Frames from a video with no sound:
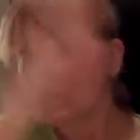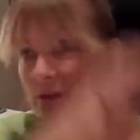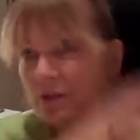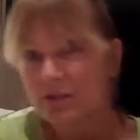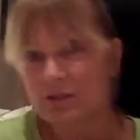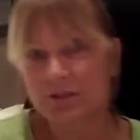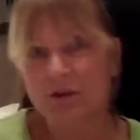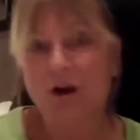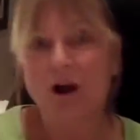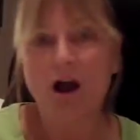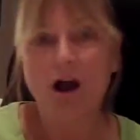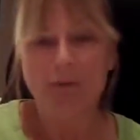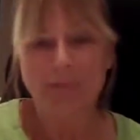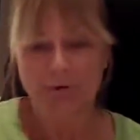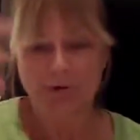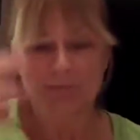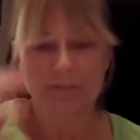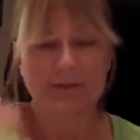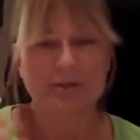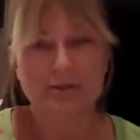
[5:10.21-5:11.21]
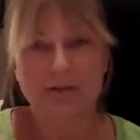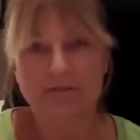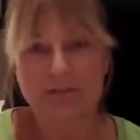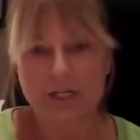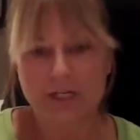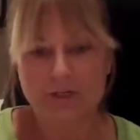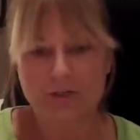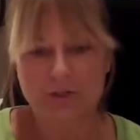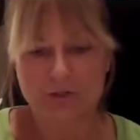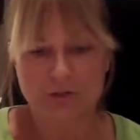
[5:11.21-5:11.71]
this complement of an
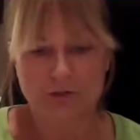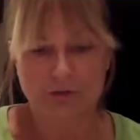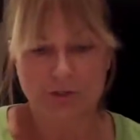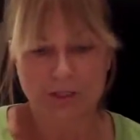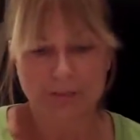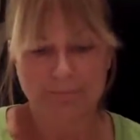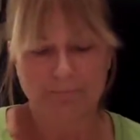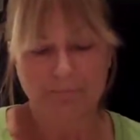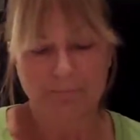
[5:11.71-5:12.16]
industry.